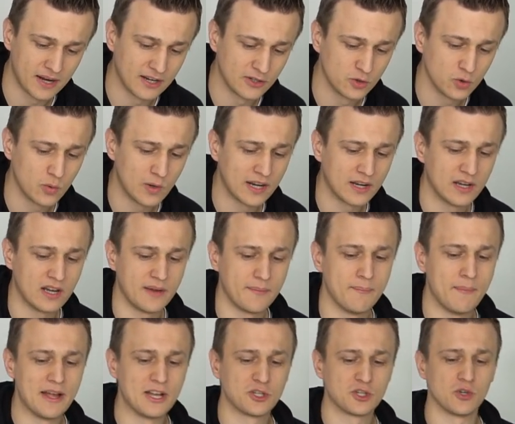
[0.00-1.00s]
I do want to
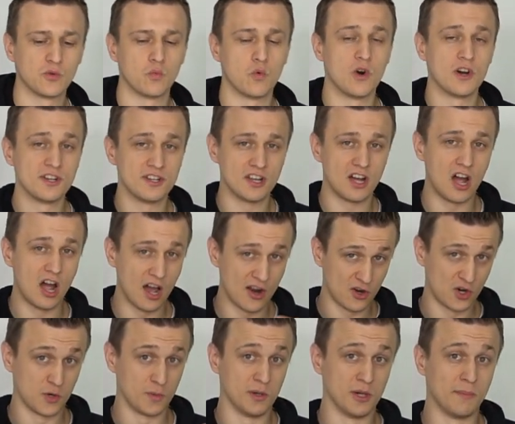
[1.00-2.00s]
mention one
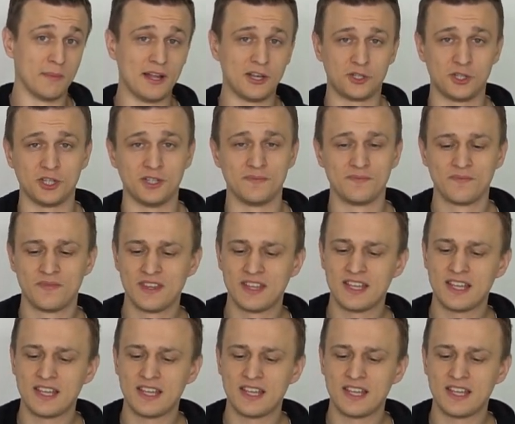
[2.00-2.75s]
honorable mention,